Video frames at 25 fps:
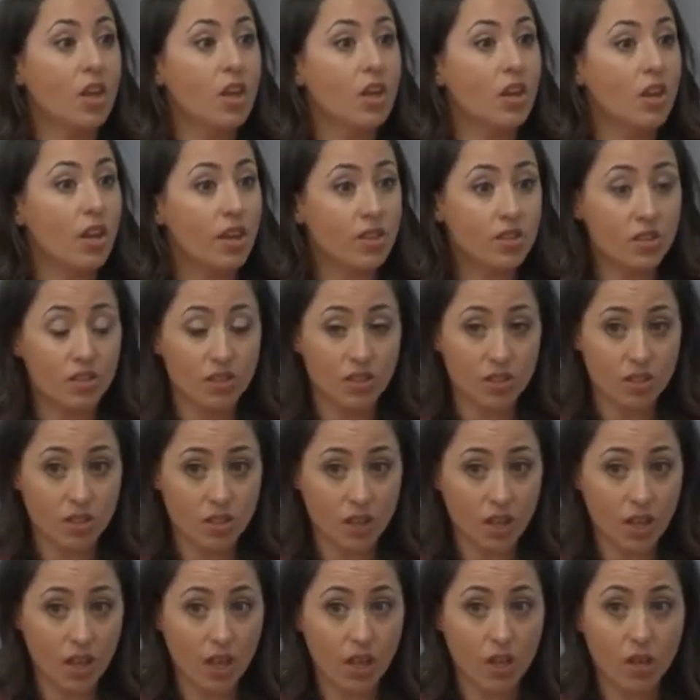
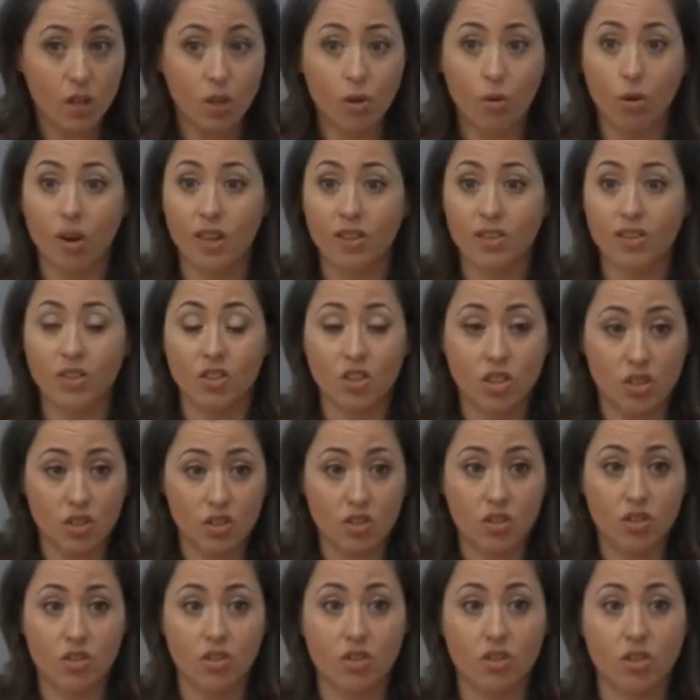Yesterday, you had
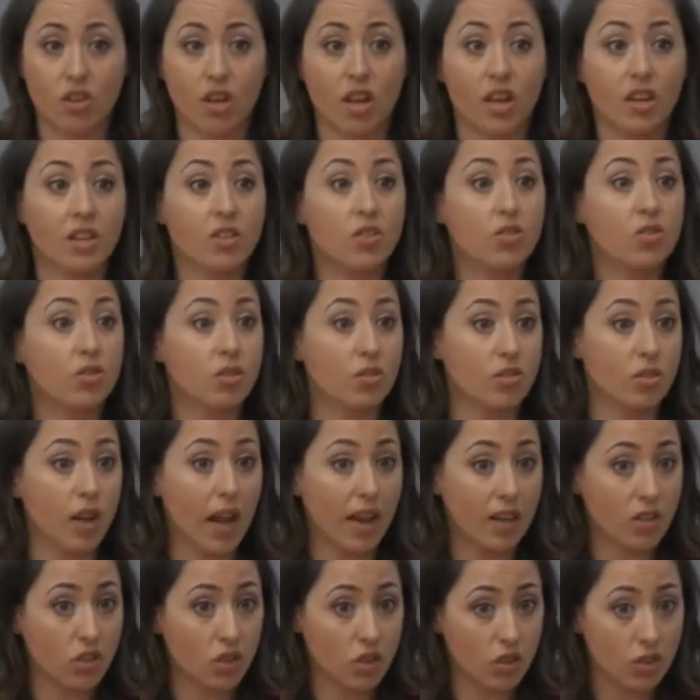just an
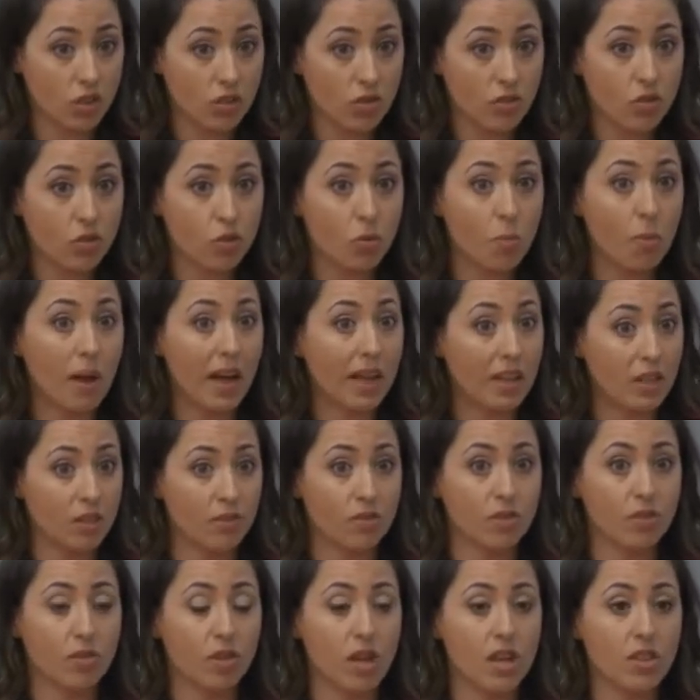introduction to
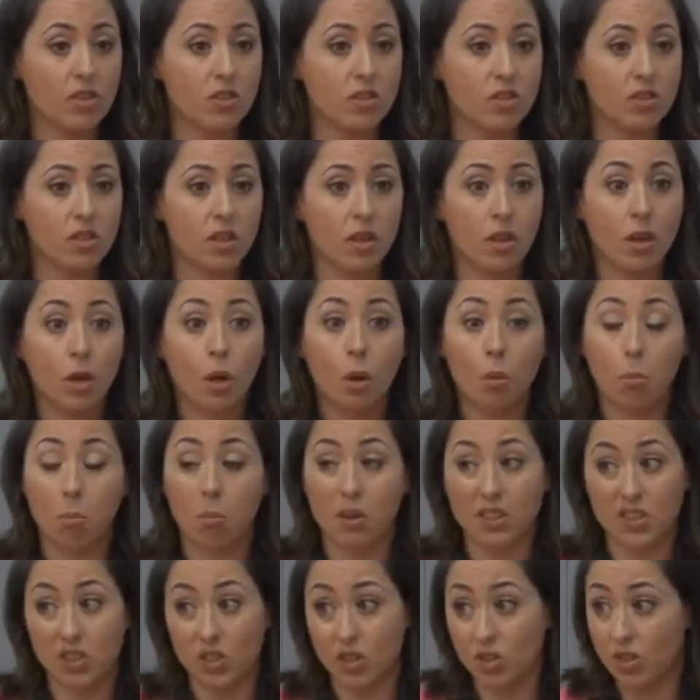mindfulness,
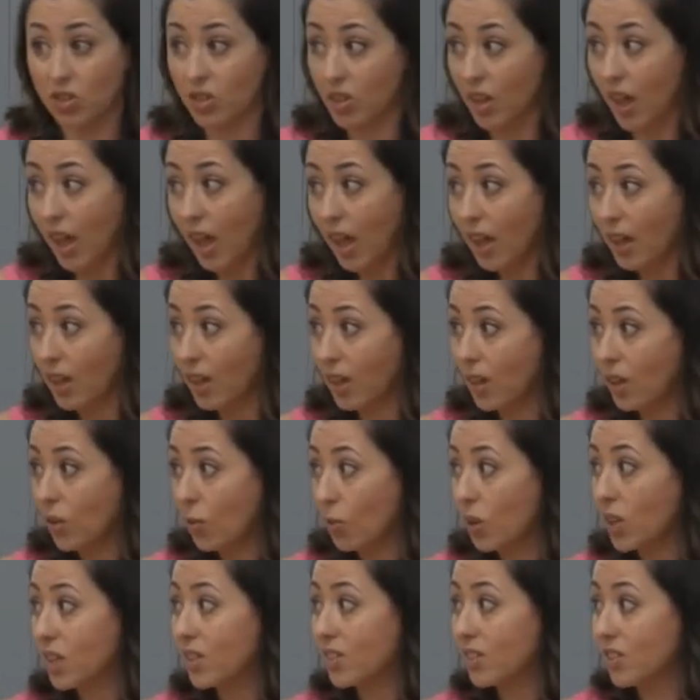but today
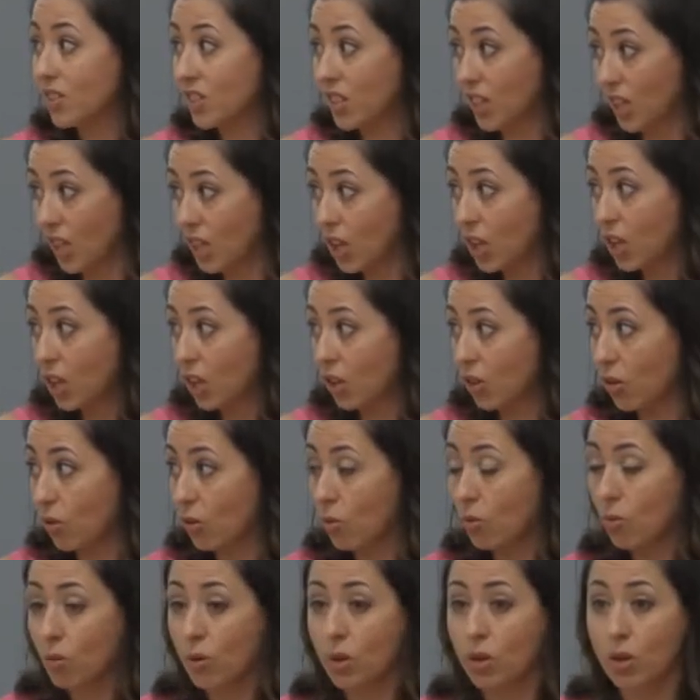we
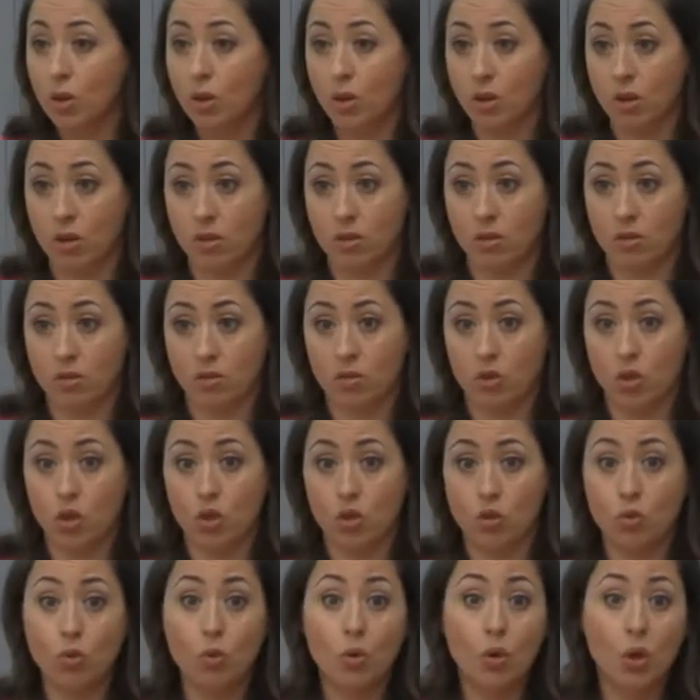continue
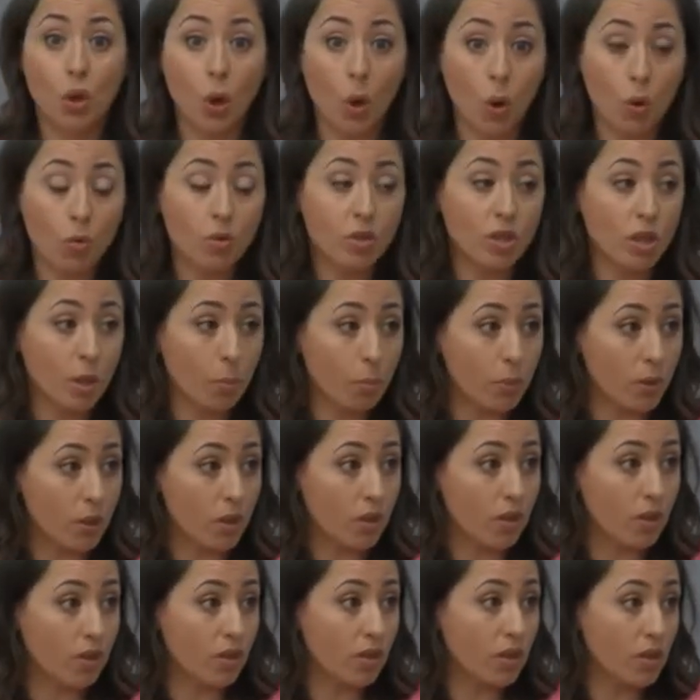to go
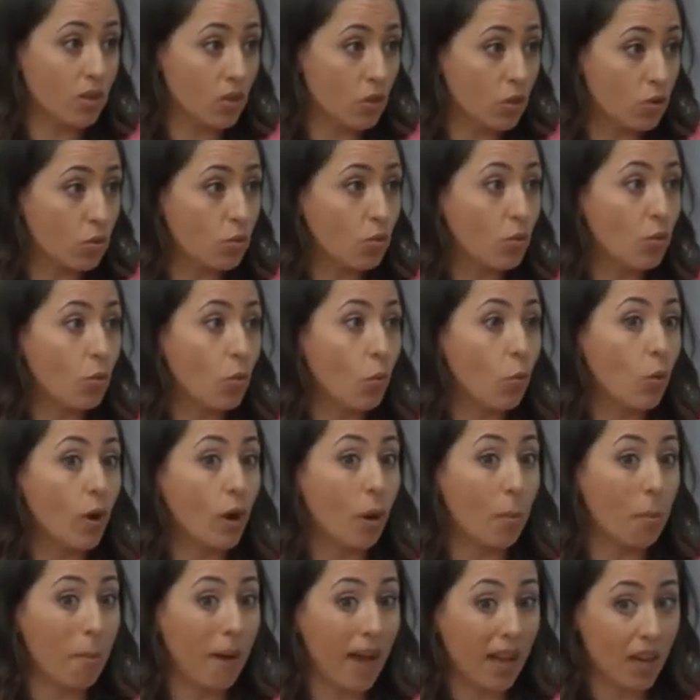deeper into
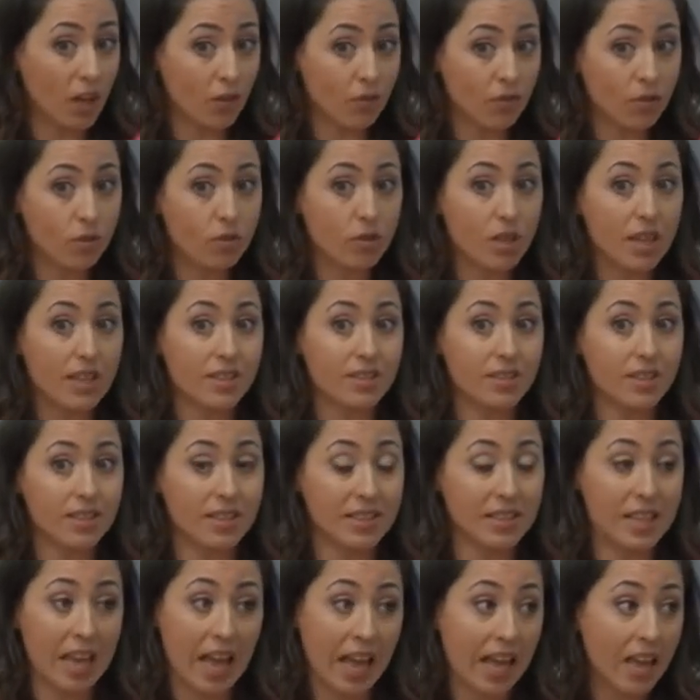what mindfulness
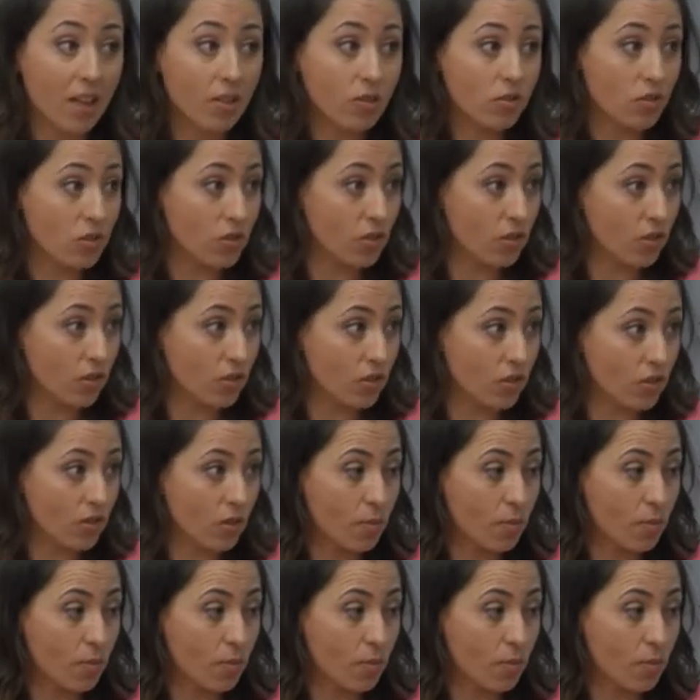entails.